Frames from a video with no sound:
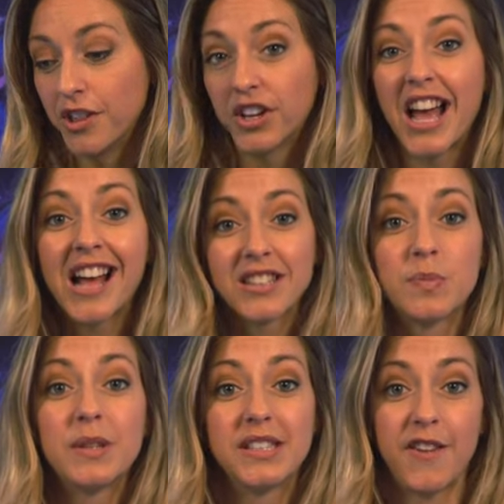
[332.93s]
look at
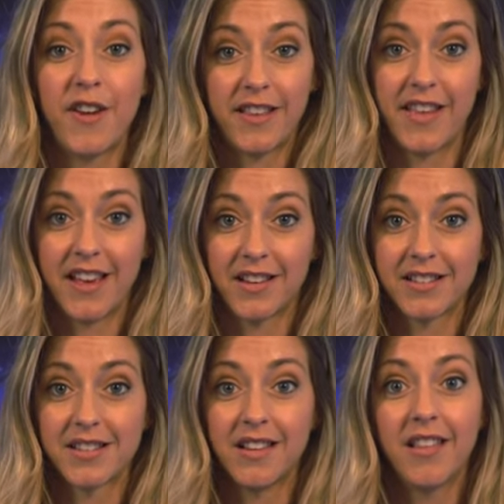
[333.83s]
specific
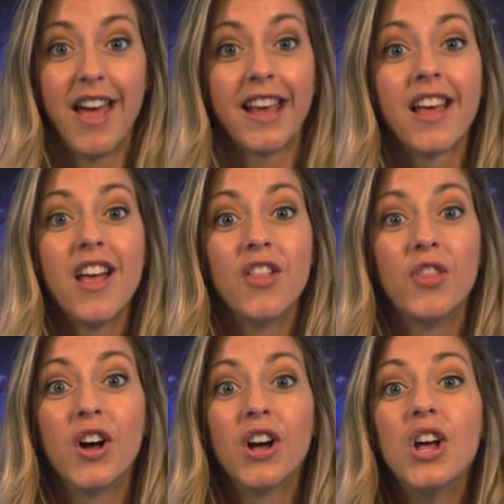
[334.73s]
things, like
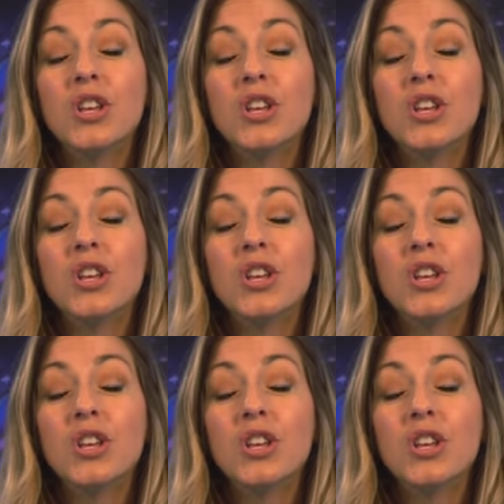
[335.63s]
the